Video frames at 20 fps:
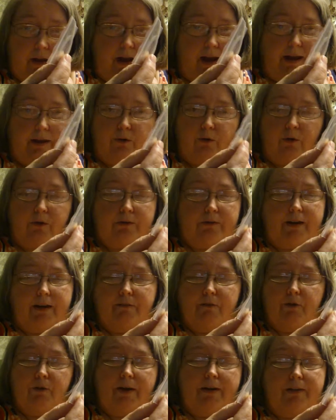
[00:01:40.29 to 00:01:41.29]
of course, I
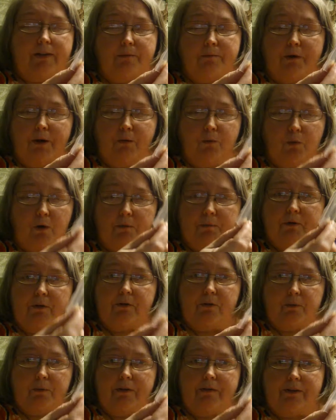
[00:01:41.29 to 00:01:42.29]
haven't tried that many
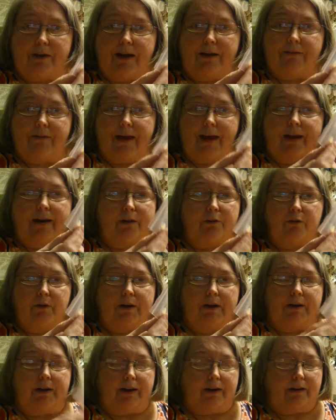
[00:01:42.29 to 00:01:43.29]
warmers. The ones I've had, I do
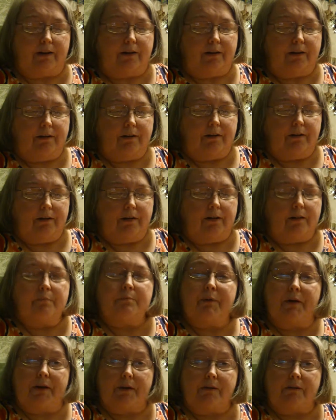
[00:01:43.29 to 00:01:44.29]
not need it,
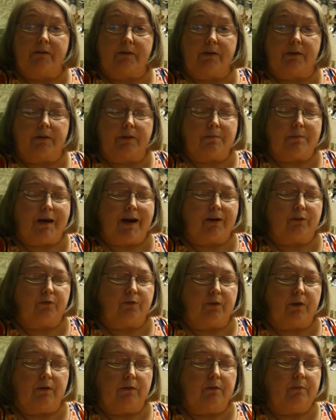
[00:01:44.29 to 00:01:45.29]
but it is there in the box
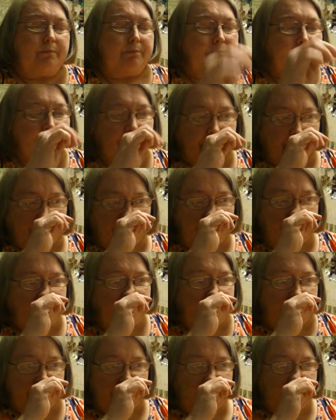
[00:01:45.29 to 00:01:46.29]
for you.
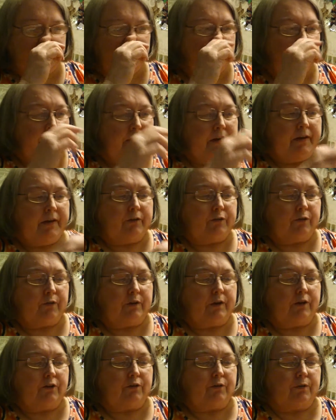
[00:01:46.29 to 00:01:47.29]
So
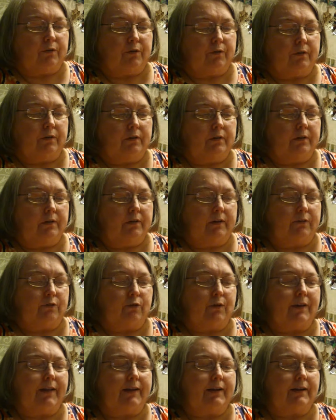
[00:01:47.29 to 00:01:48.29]
you get your,
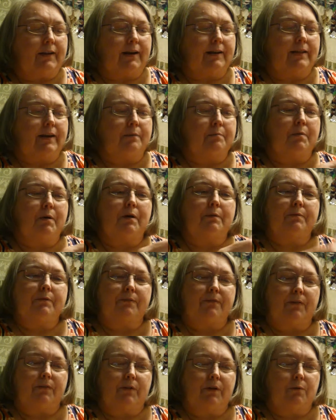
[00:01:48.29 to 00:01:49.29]
sort of like a nightlight bulb,
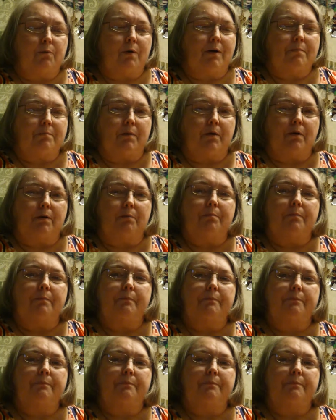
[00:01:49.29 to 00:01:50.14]
it's a 15-watt bulb,